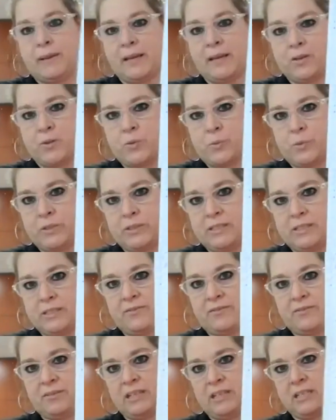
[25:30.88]
page
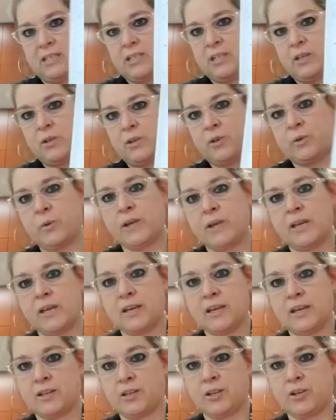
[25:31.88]
172,
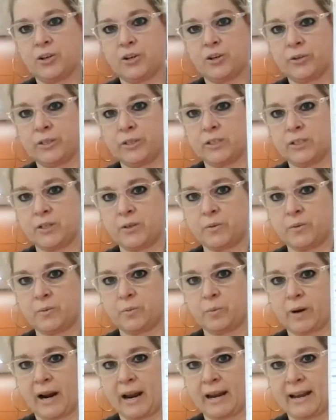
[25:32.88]
you're going to
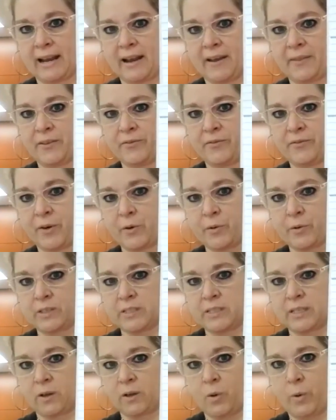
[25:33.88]
write out the
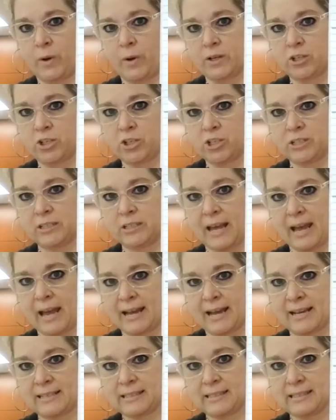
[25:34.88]
focus and question
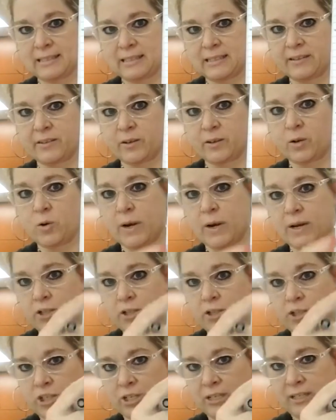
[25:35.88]
task, the
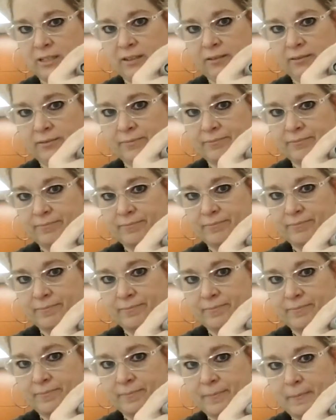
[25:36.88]
question,
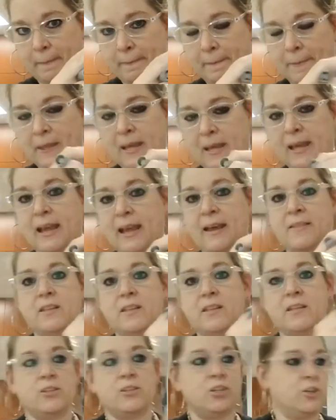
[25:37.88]
and
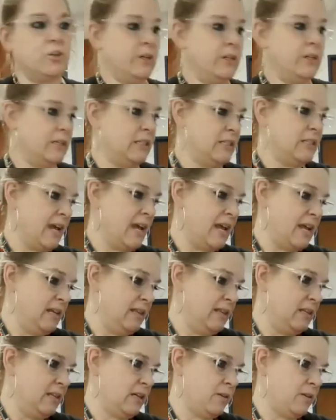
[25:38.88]
then you're going to
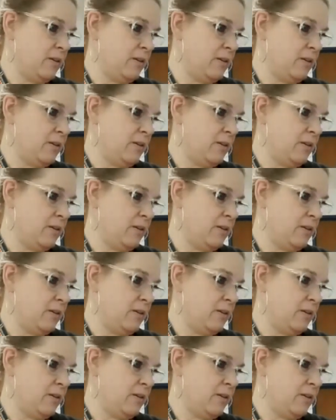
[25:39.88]
take the